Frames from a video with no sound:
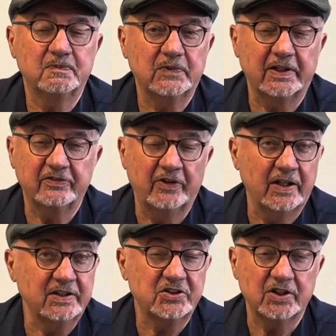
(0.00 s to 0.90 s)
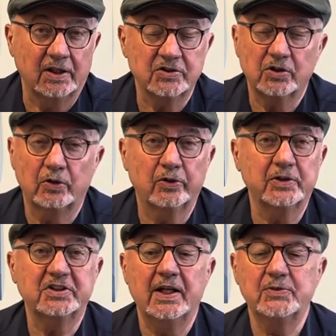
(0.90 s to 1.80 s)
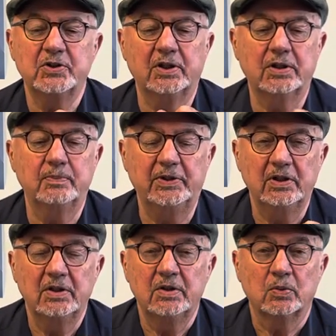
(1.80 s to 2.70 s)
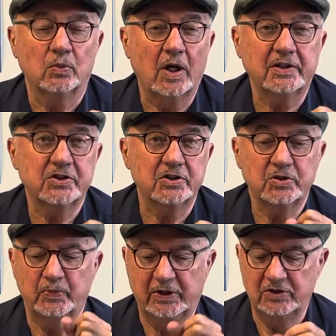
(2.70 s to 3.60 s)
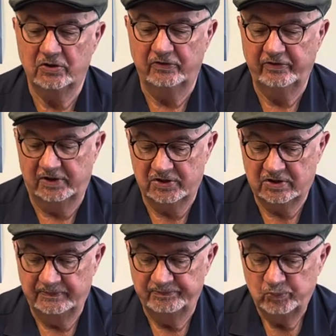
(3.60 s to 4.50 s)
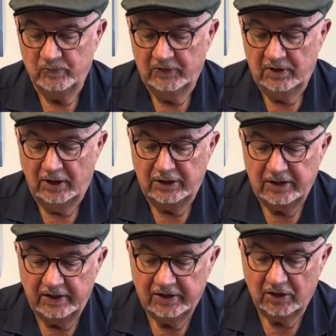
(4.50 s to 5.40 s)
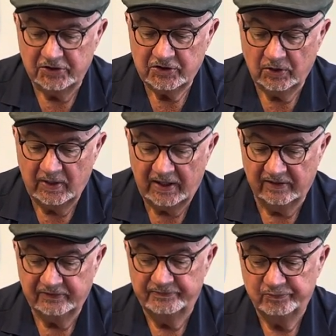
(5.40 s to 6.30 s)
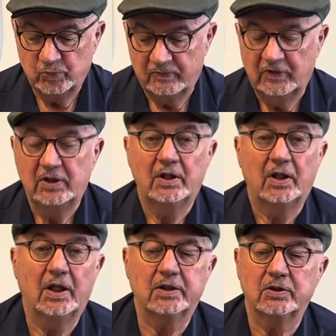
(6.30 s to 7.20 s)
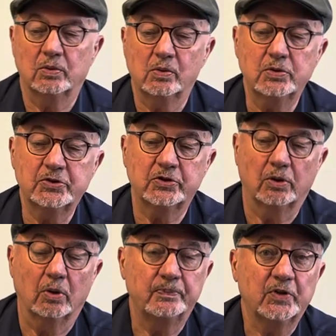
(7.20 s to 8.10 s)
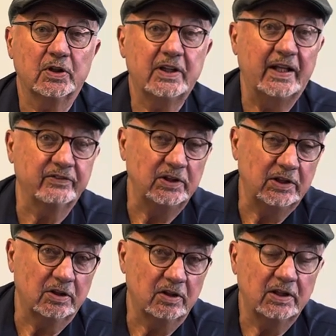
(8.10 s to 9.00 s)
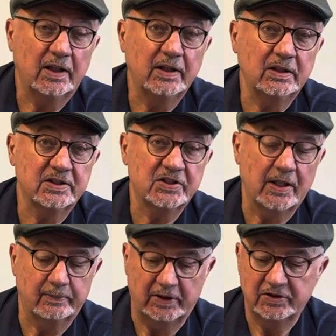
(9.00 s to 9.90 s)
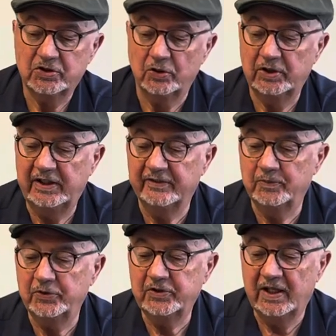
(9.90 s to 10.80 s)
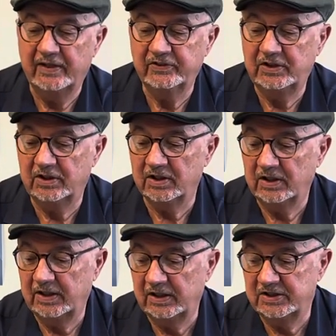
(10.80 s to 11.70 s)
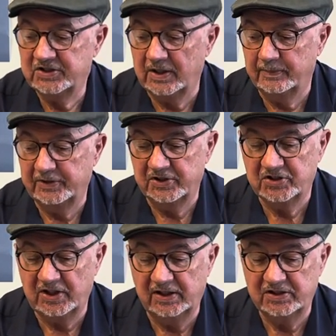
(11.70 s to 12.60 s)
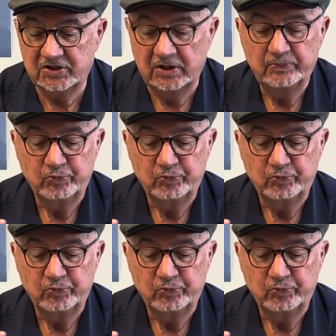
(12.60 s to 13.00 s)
like fine sands, although at times they can be rocks as big as your fist. And then they also have Etna Rosso, Cavaniera, and Le Sable. So they have both Cavaniera and Le Sable, the sands